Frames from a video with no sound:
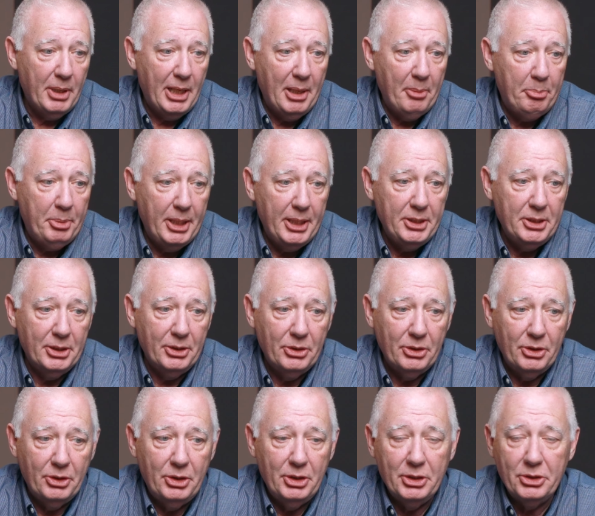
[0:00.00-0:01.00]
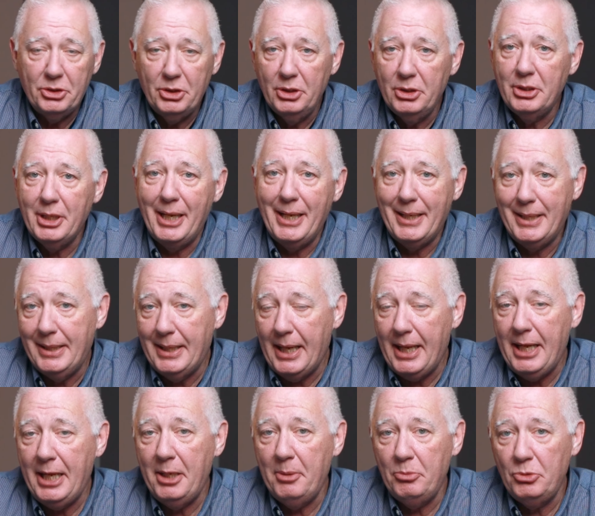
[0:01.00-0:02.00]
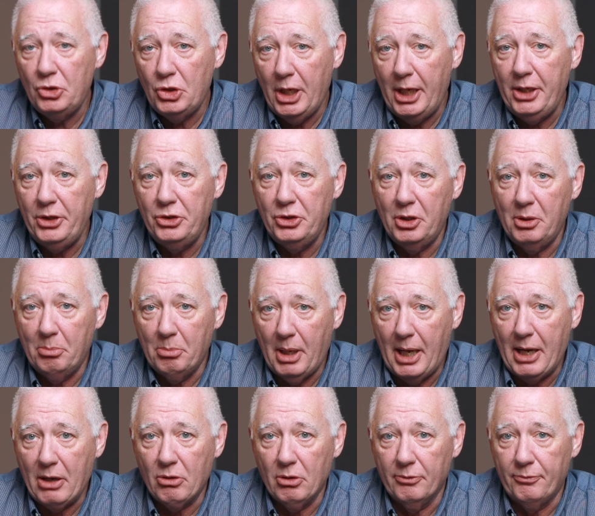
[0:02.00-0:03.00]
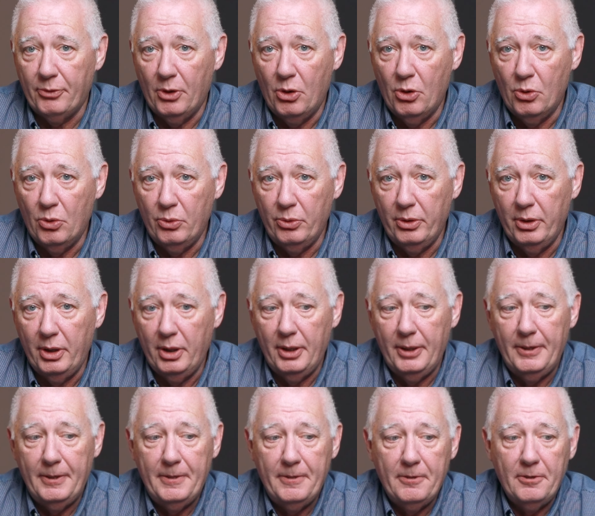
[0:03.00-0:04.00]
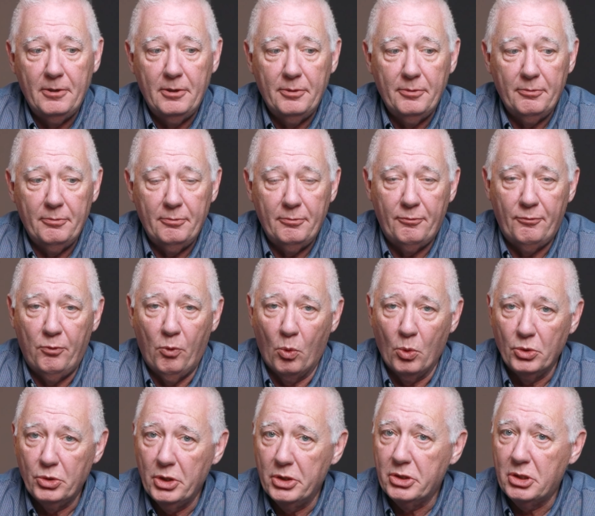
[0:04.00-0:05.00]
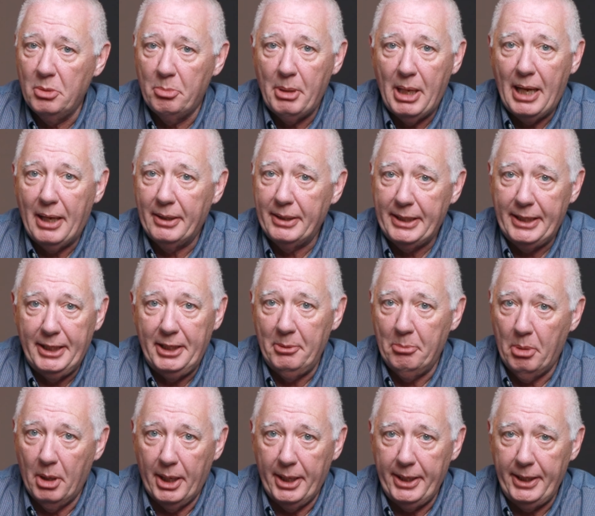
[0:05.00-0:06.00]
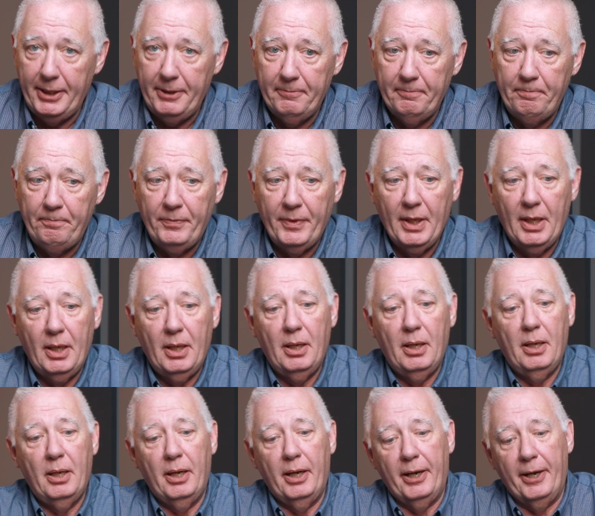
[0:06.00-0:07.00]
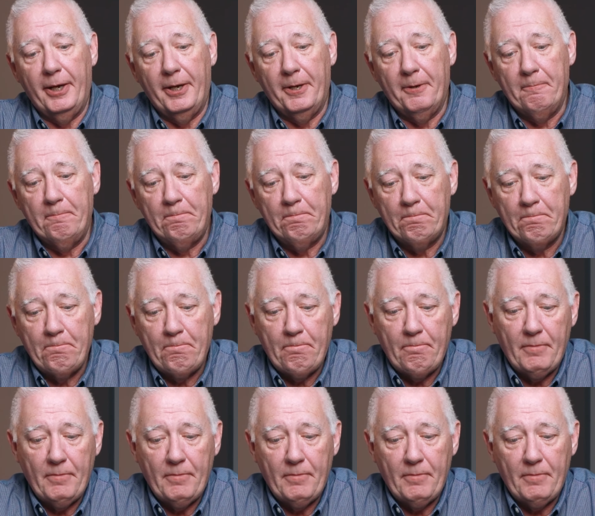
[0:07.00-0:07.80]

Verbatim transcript: in my opinion, this is a game-changing microphone for just about anybody. It